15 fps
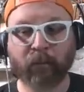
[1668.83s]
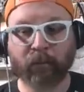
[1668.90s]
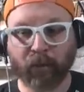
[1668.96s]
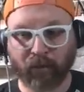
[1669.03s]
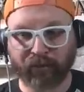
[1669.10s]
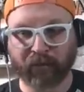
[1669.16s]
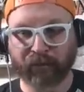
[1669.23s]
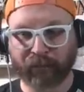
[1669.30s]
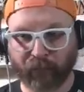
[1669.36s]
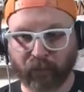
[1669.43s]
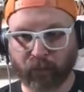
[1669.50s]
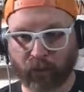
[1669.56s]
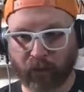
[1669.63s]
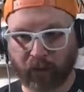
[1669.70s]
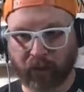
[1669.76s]
moving
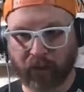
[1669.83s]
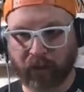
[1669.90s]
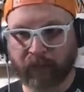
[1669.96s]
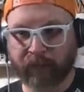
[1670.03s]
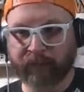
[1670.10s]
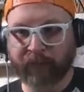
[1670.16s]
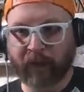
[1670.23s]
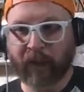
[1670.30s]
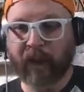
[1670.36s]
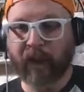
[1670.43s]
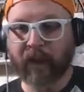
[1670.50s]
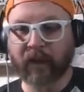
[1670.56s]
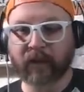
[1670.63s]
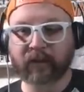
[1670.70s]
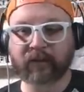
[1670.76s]
forward,
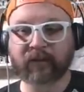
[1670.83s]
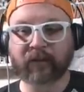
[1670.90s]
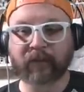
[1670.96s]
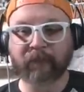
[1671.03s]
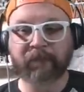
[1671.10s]
and